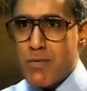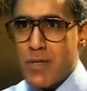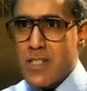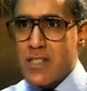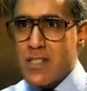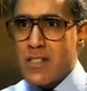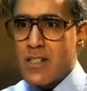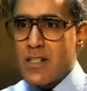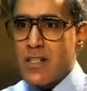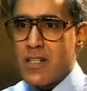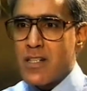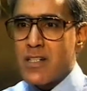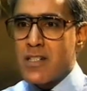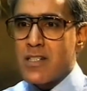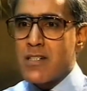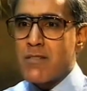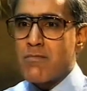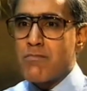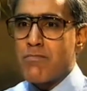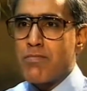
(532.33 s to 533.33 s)
President
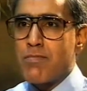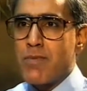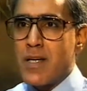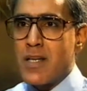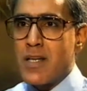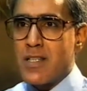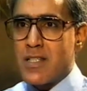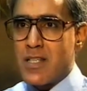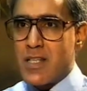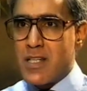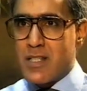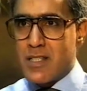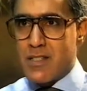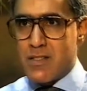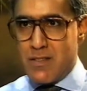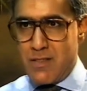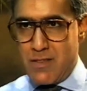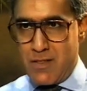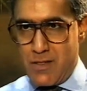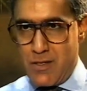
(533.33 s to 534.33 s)
Clinton pays
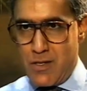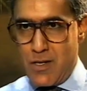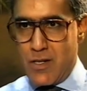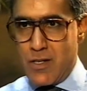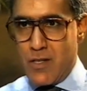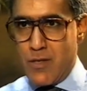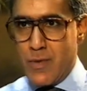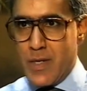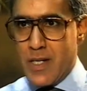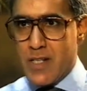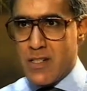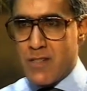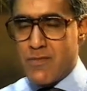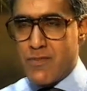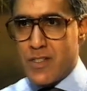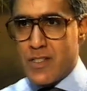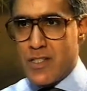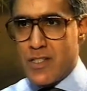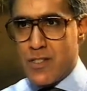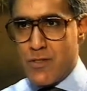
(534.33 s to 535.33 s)
his long-awaited
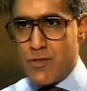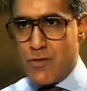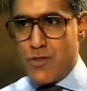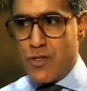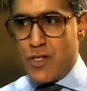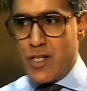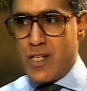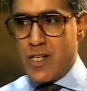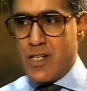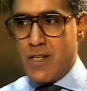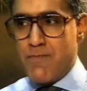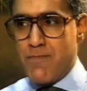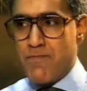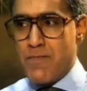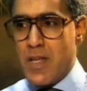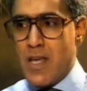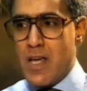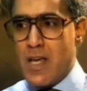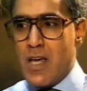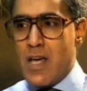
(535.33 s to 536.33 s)
visit to China.
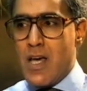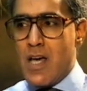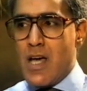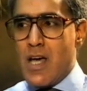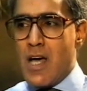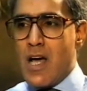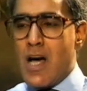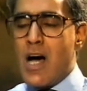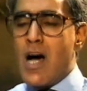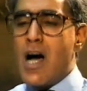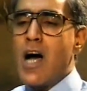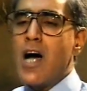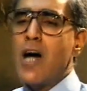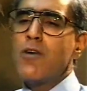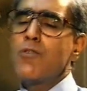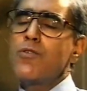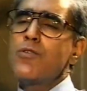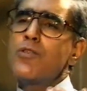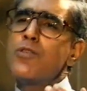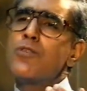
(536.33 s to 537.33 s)

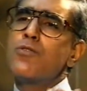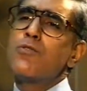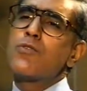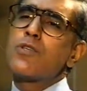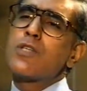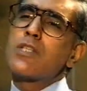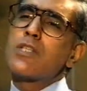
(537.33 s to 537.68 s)
How do you